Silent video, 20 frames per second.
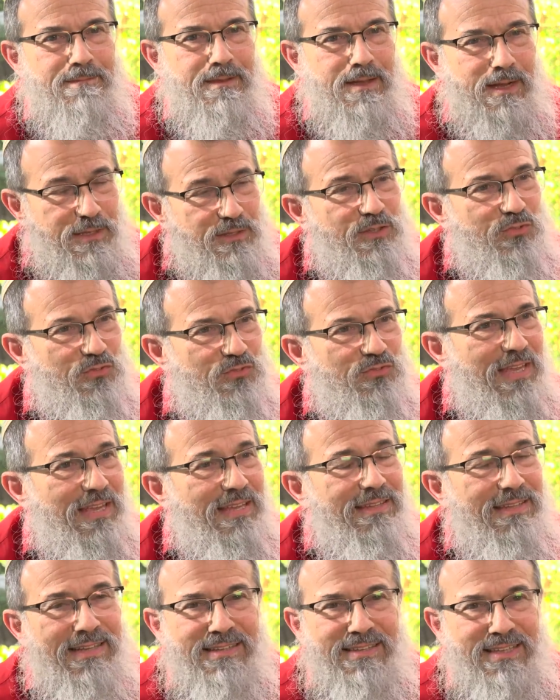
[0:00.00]

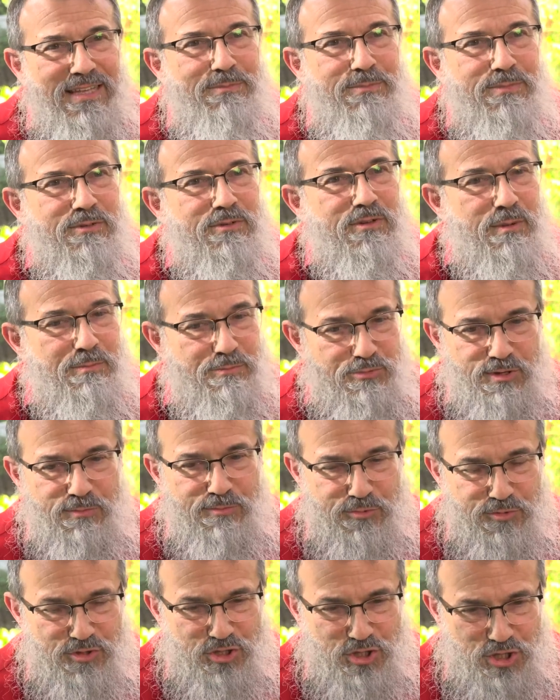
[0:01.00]
understanding and deeper
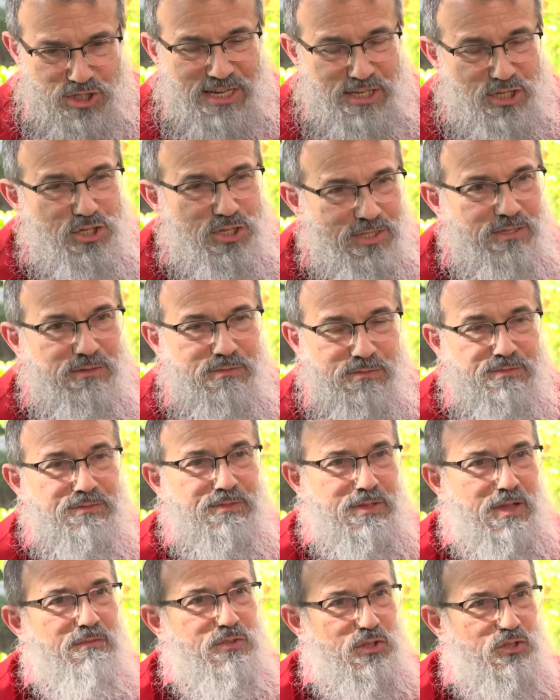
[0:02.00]
appreciation of
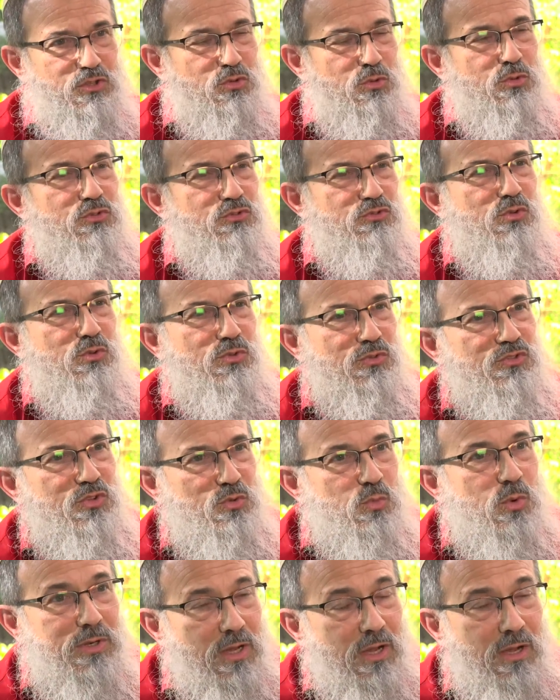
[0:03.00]
the two truths
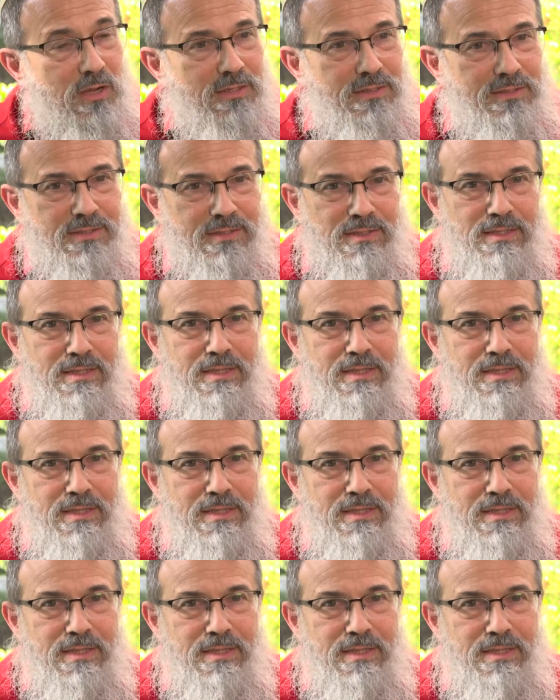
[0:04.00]
in one heart.